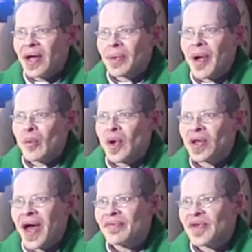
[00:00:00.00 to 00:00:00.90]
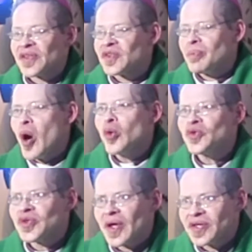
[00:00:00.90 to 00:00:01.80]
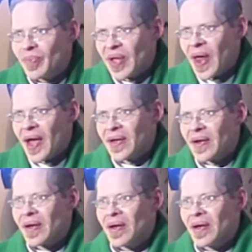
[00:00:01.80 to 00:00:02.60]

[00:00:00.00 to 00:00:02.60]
and about what life is supposed to be like,